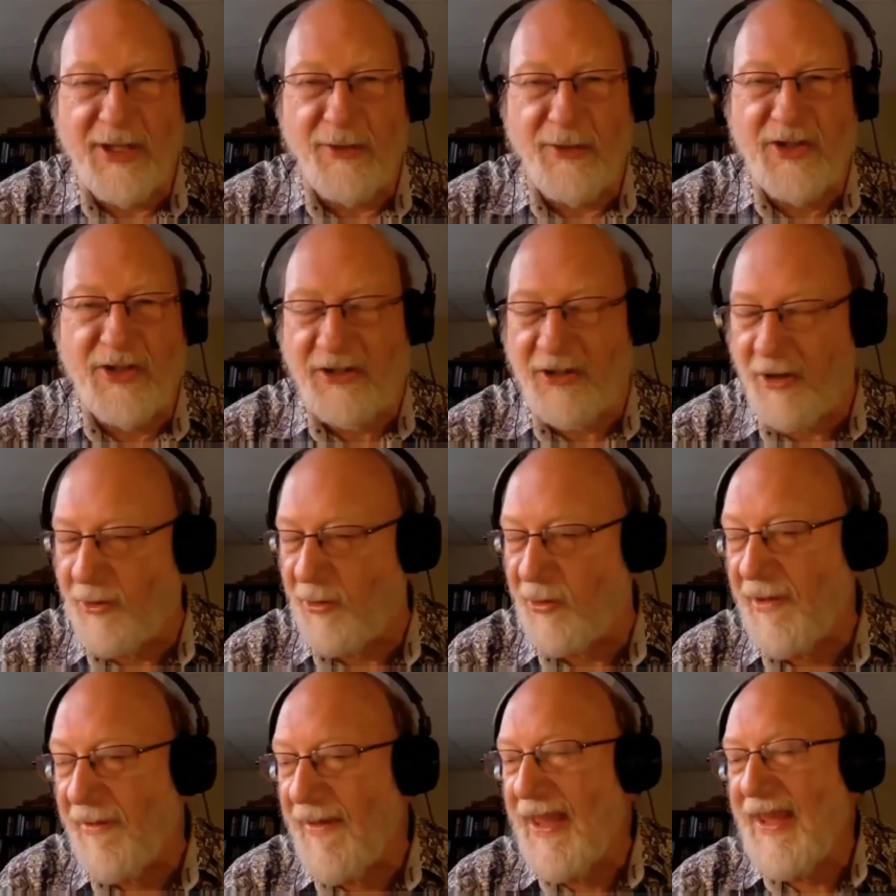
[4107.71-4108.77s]
ago
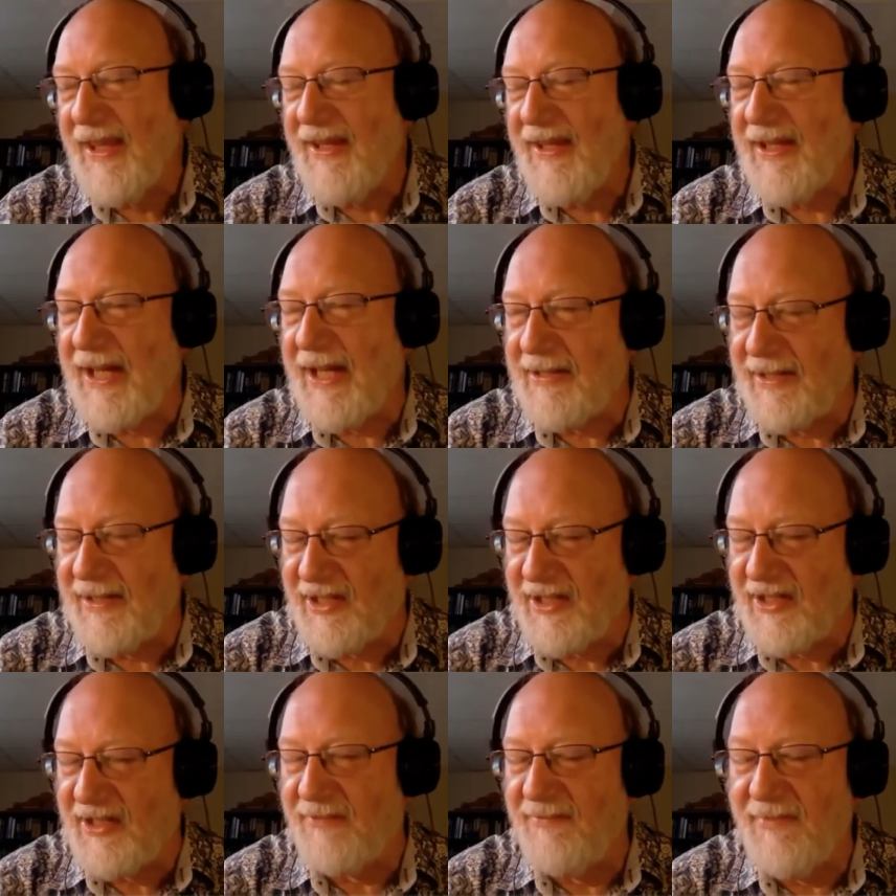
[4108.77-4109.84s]
at this
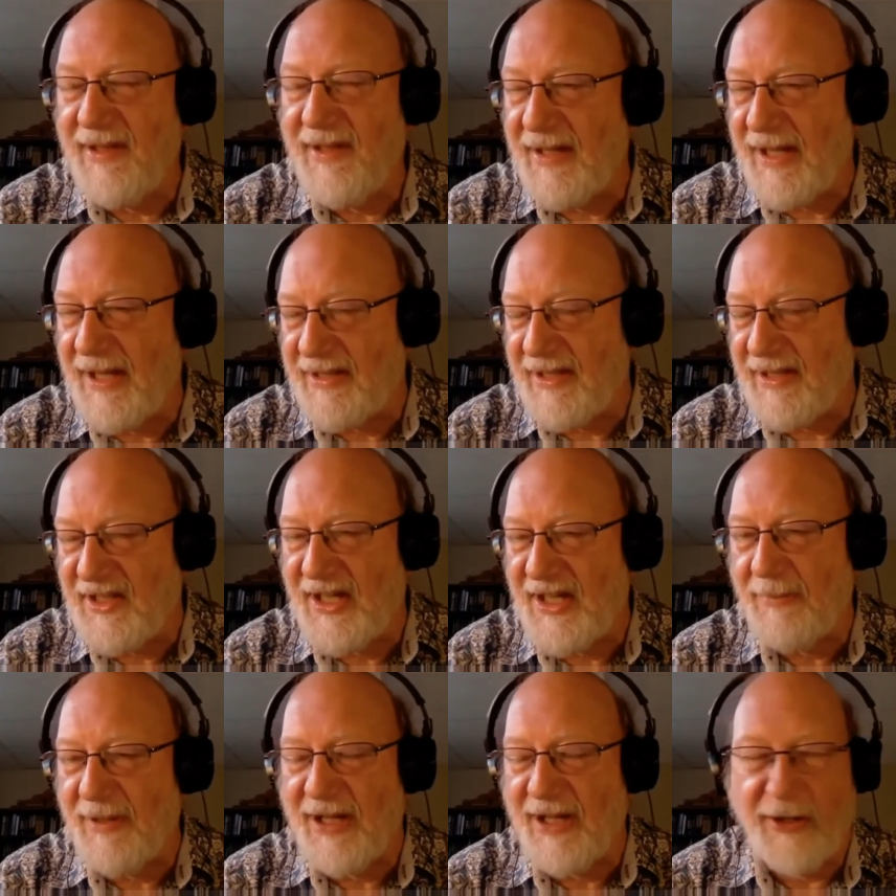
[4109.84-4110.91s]

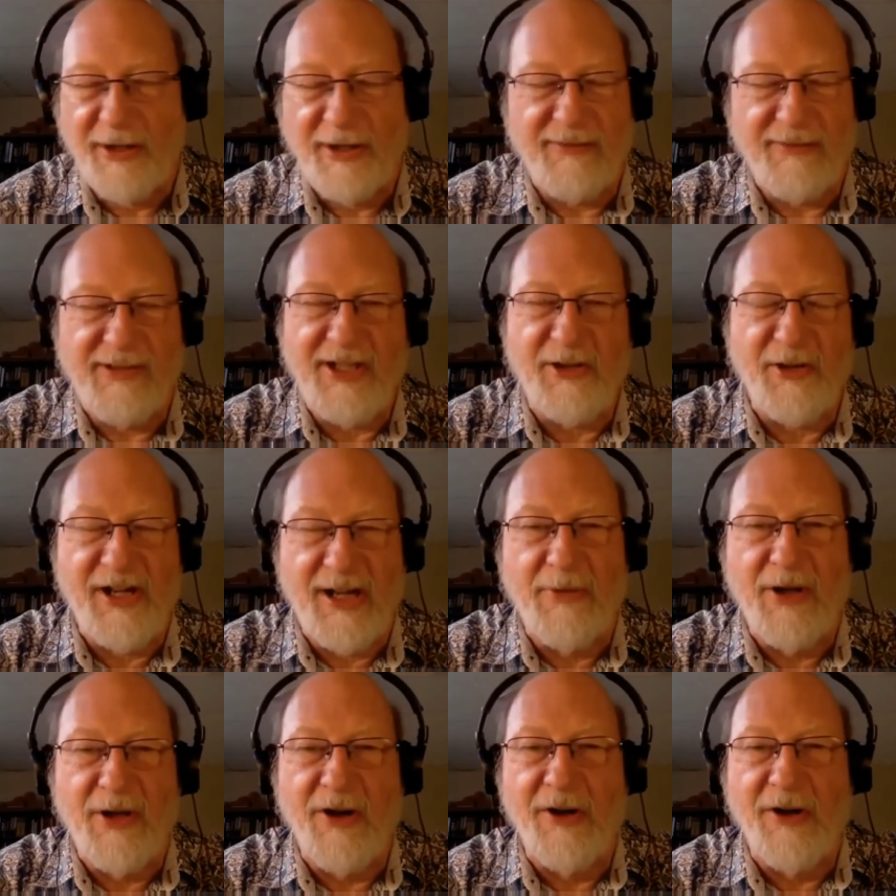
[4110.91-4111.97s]
seminar at Tyringham
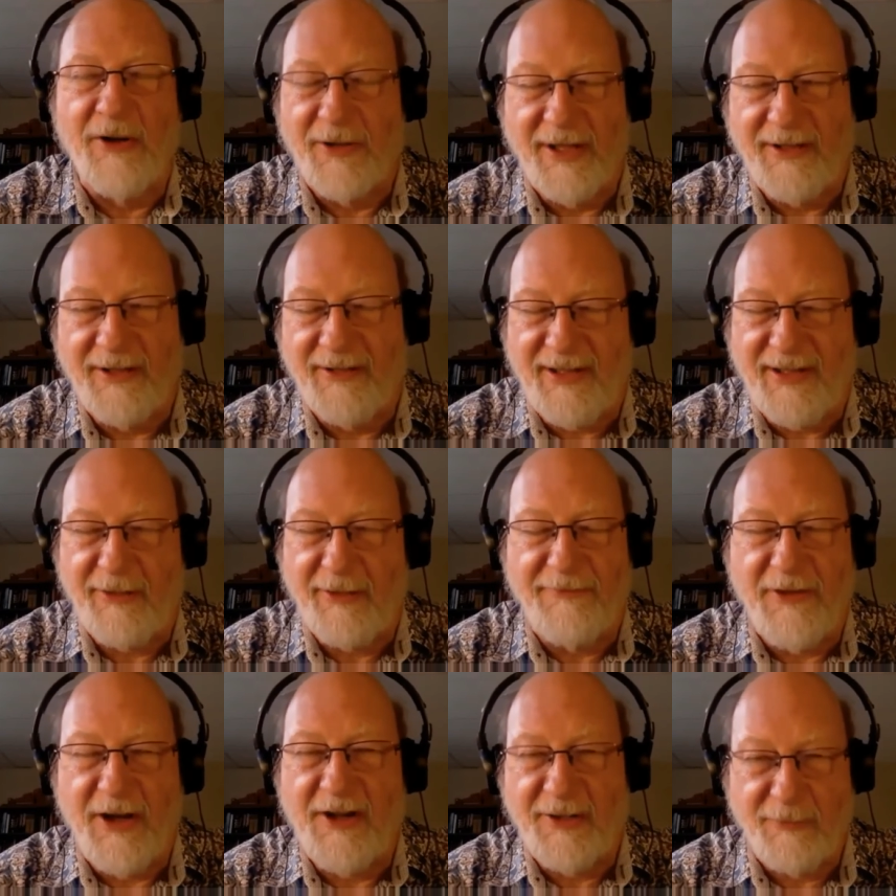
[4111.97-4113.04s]
Hall, and your father
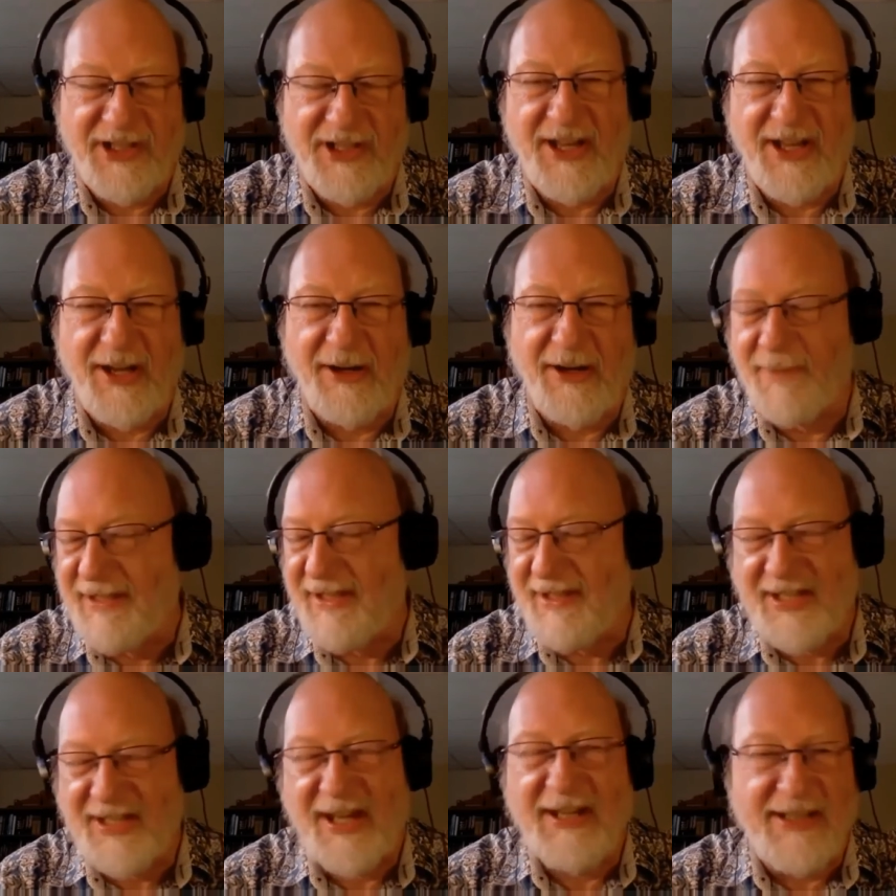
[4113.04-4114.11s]
was there. This
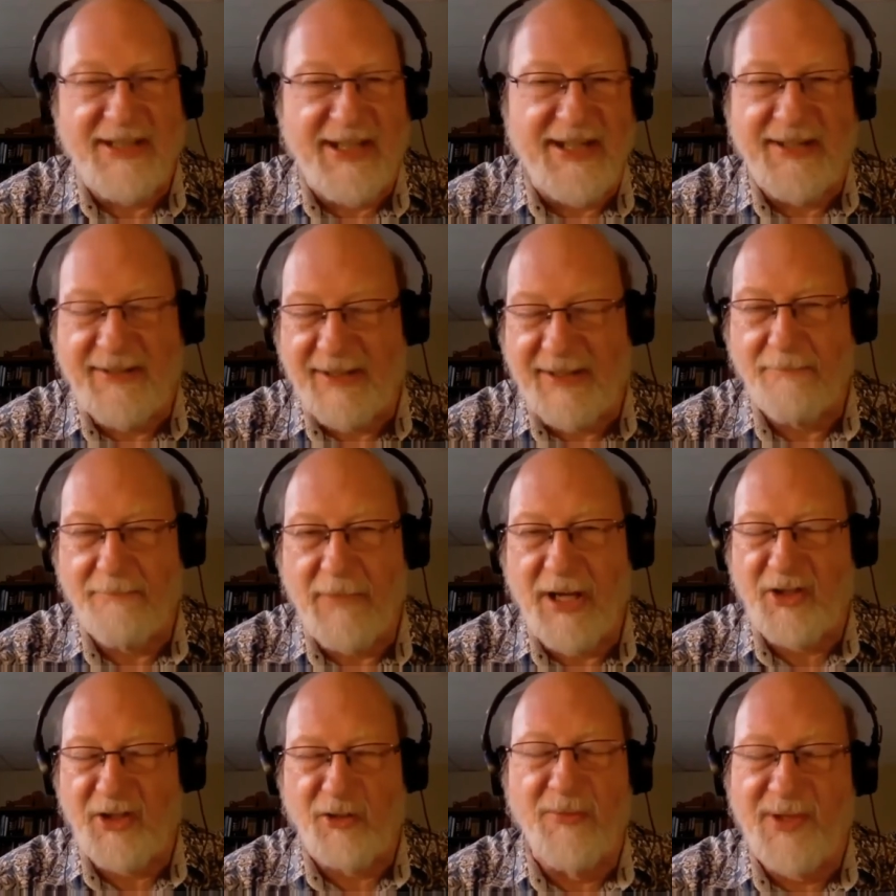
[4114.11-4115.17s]
idea that
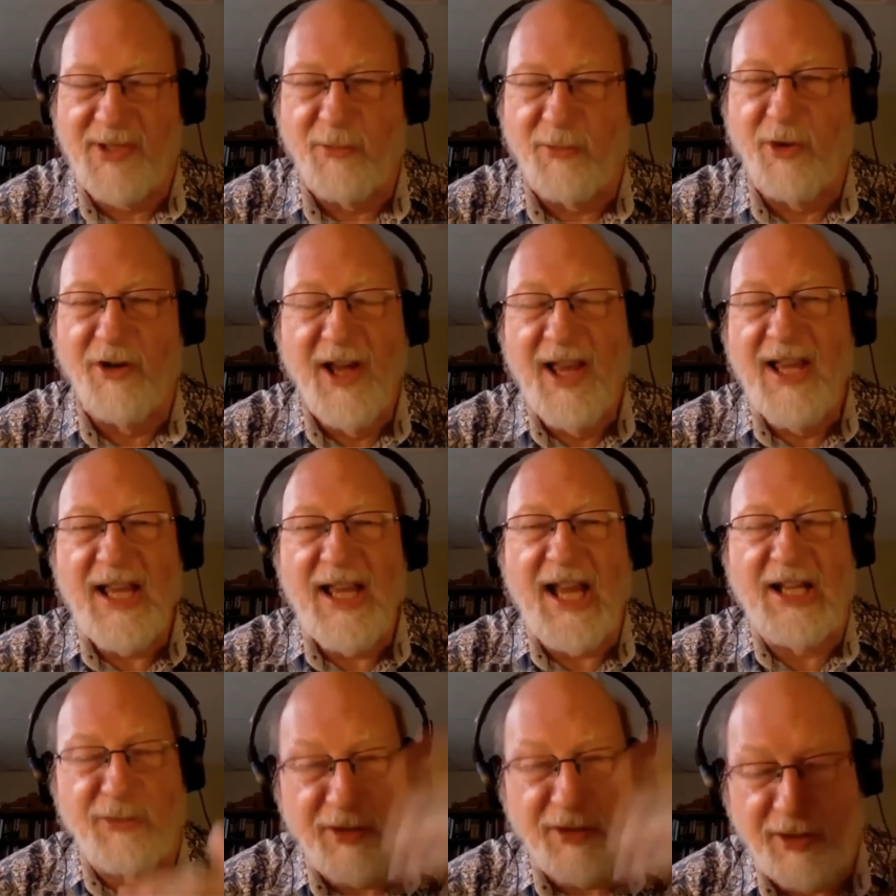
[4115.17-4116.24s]
mushrooms were
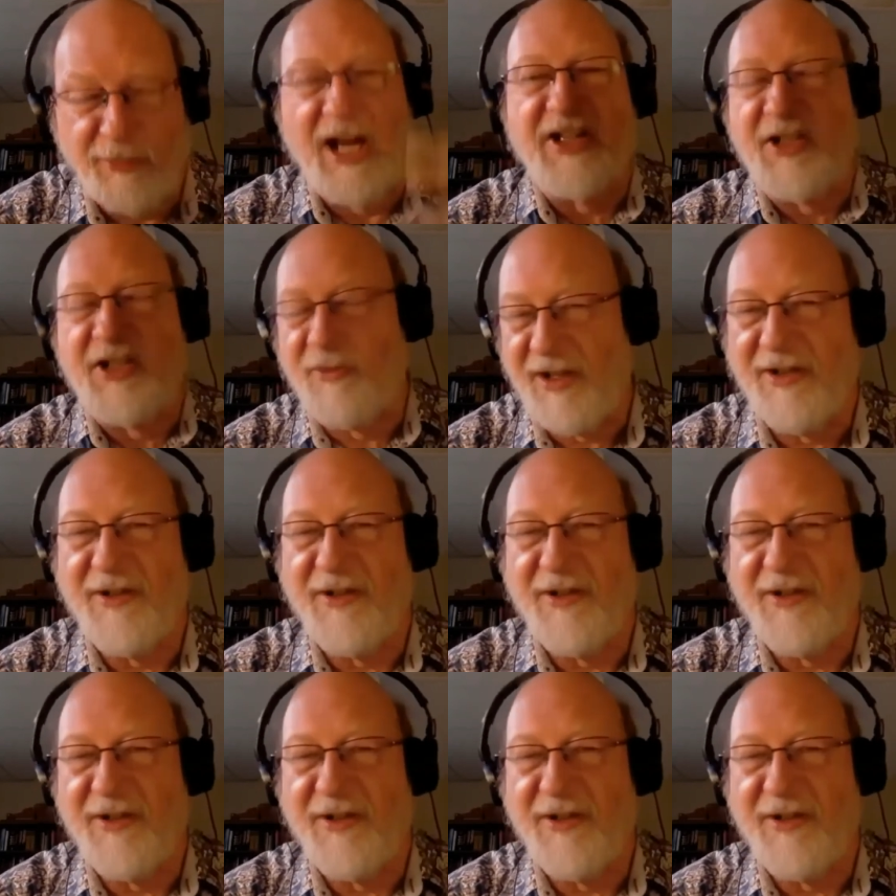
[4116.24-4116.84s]
extraterrestrial.